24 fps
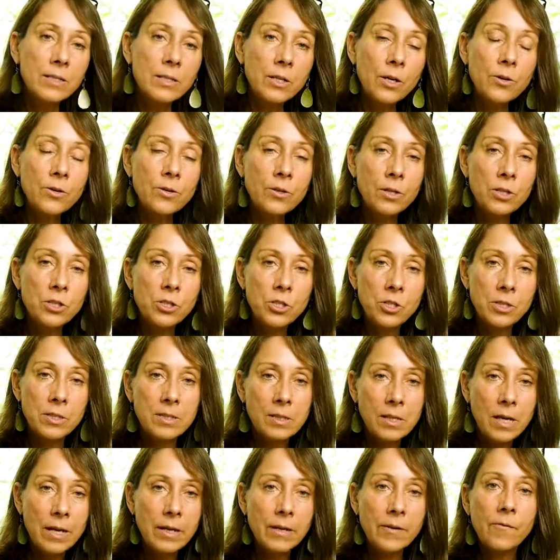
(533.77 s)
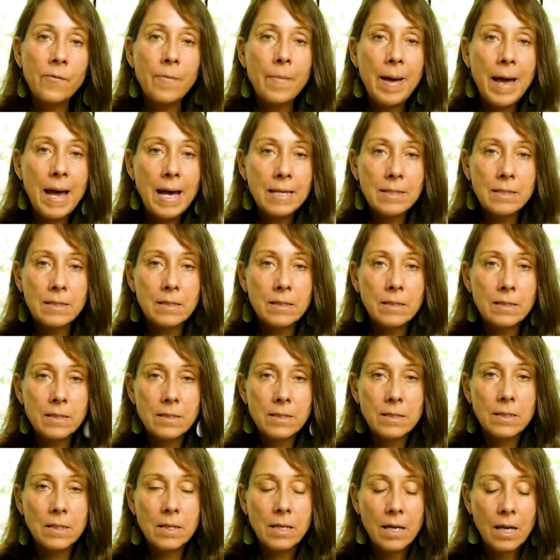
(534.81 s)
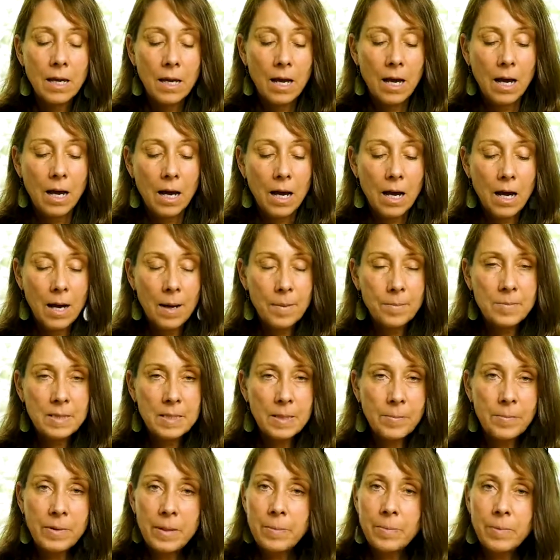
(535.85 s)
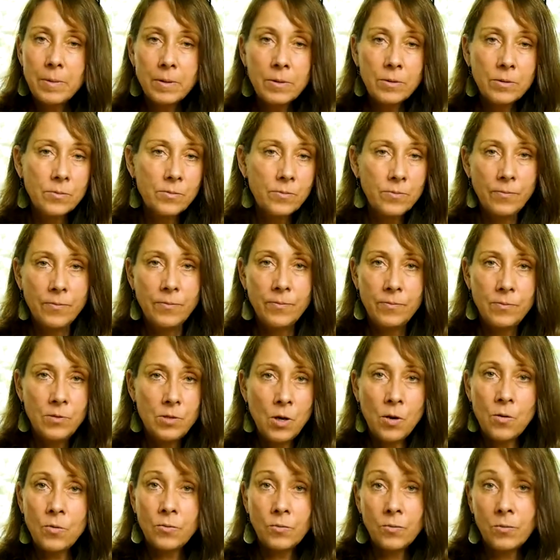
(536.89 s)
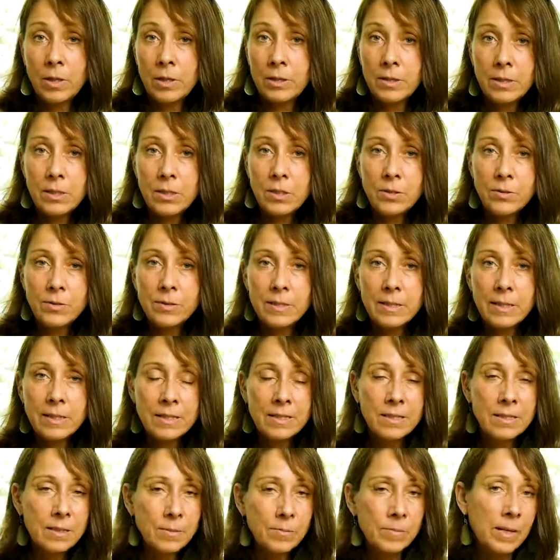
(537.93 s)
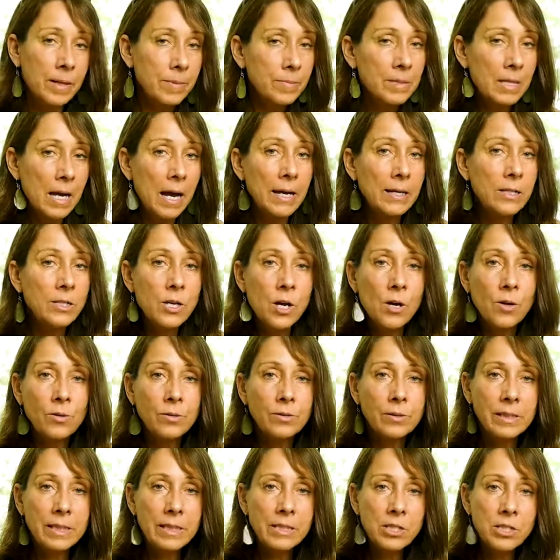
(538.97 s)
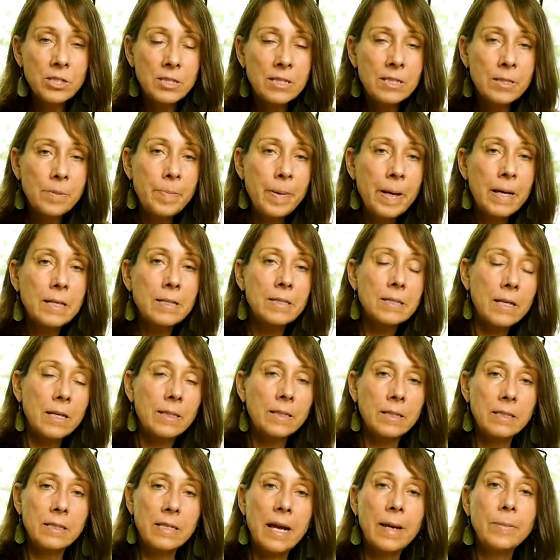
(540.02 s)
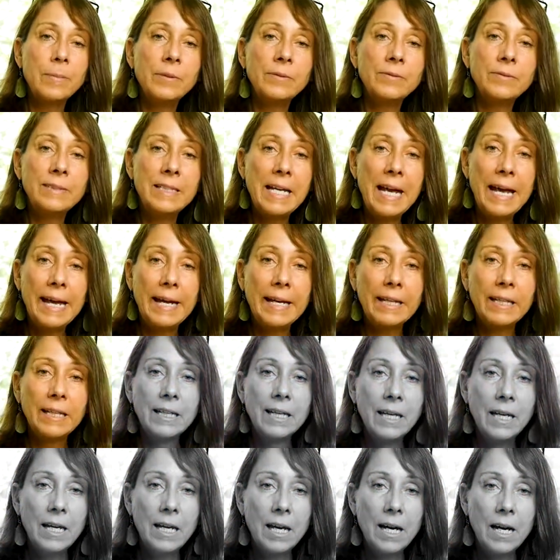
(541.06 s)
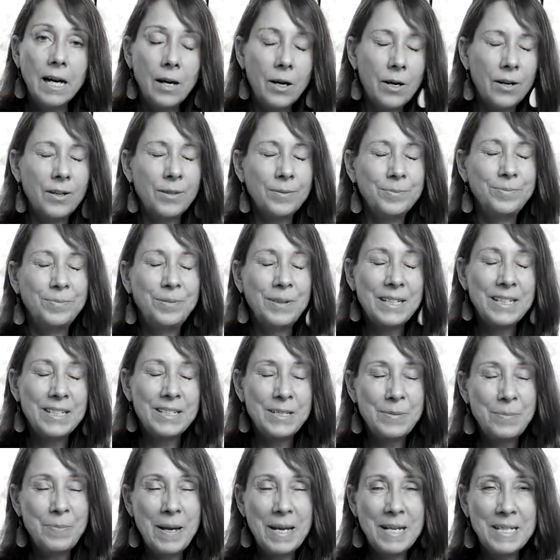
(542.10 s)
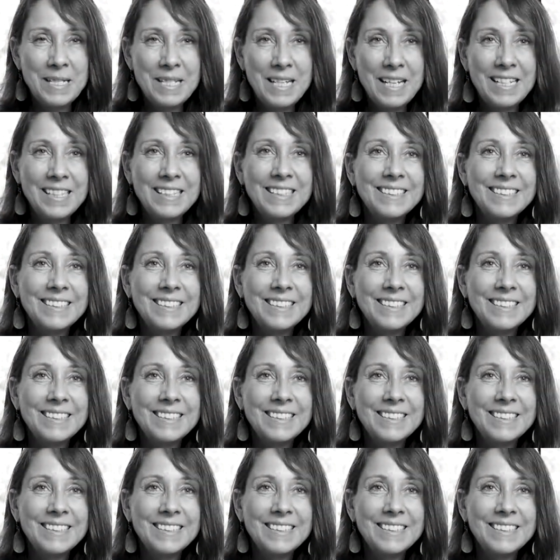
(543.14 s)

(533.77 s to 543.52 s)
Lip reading: deodorant just kind of masks. Some people don't want to use it, and sometimes I don't. It just depends on the time of day. Or it depends.